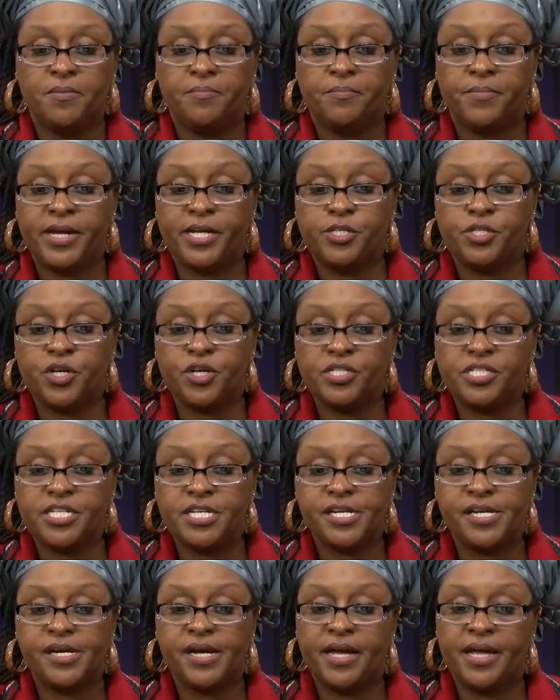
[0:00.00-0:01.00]
My
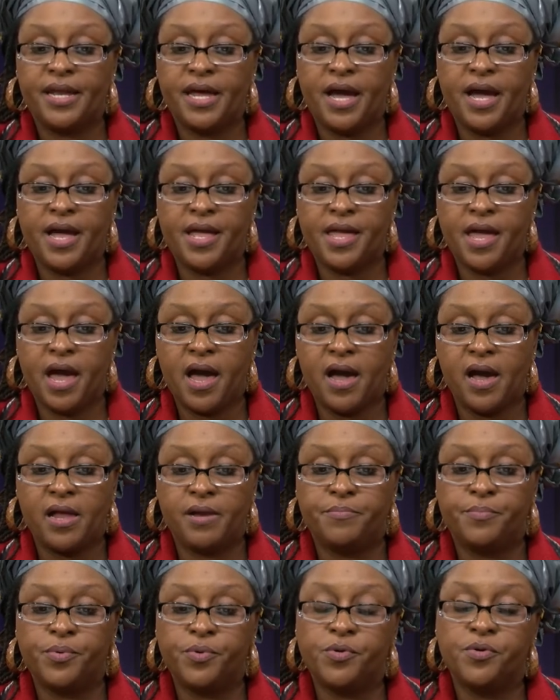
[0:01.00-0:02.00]
daughter and I
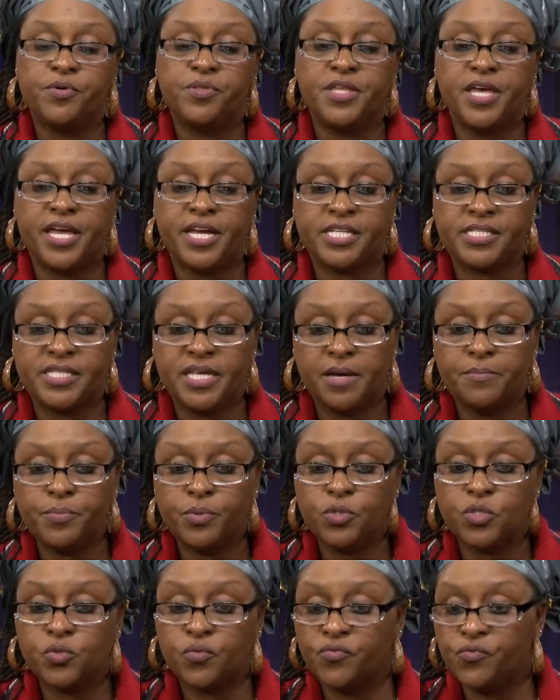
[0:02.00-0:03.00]
are both
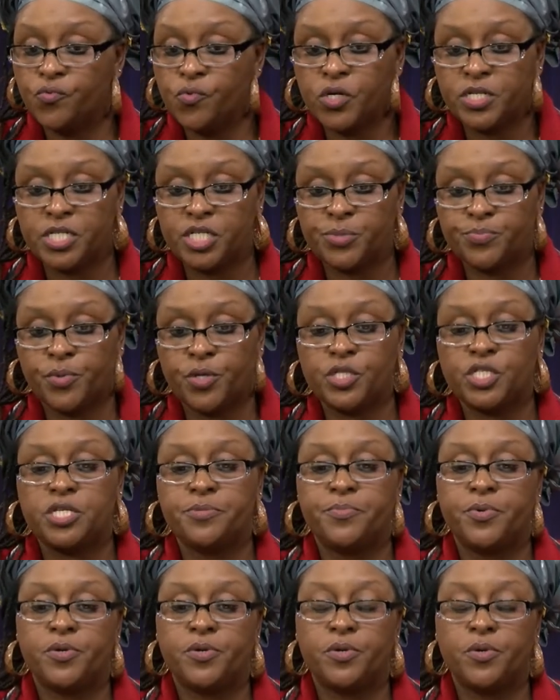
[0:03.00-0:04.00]
examples of what is
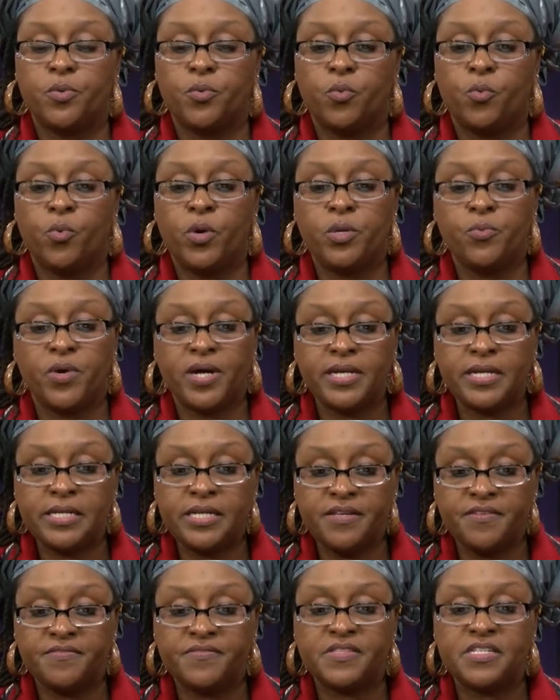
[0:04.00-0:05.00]
possible when one
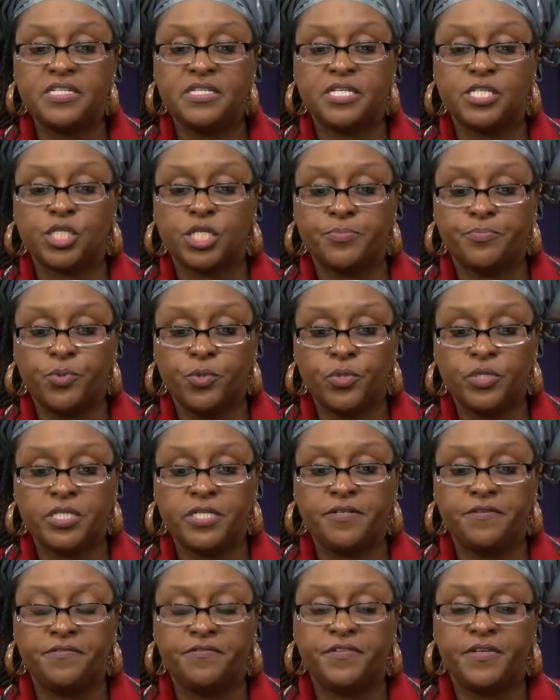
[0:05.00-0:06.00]
lives in a
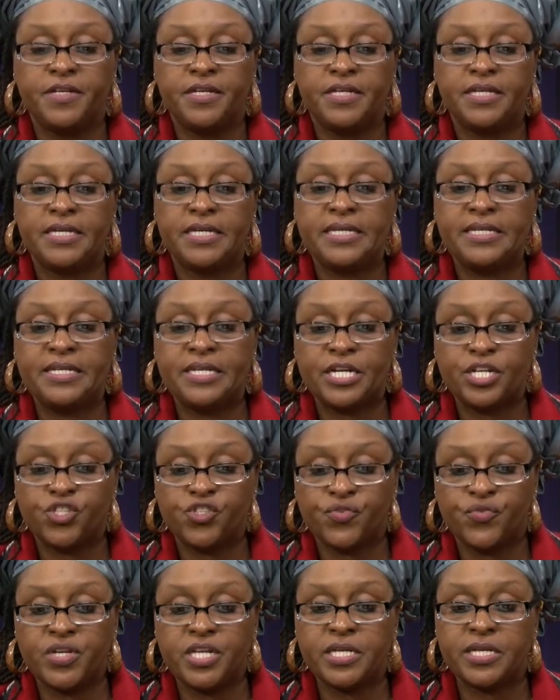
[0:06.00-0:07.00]
supportive and
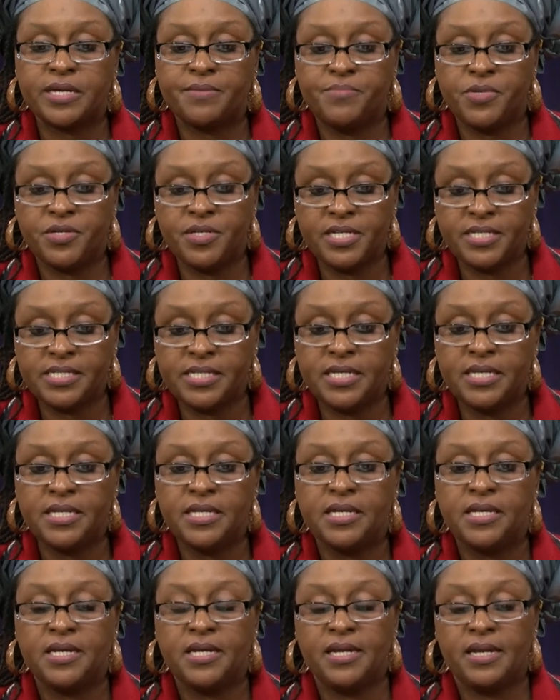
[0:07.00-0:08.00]
nurturing community
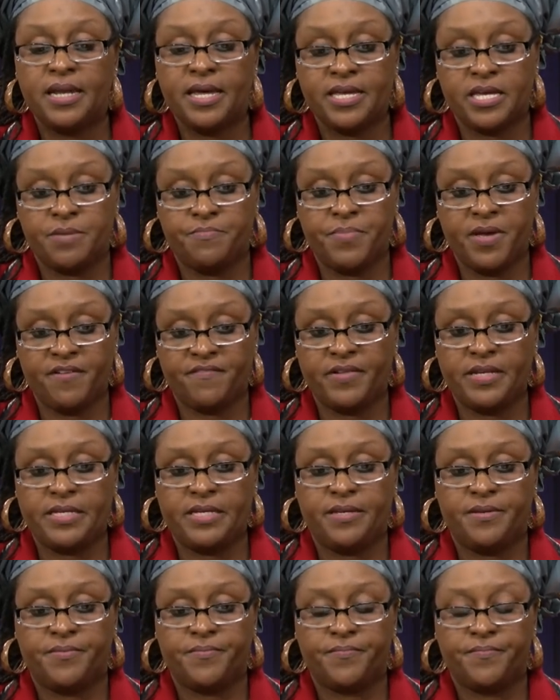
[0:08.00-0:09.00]
like Beverly.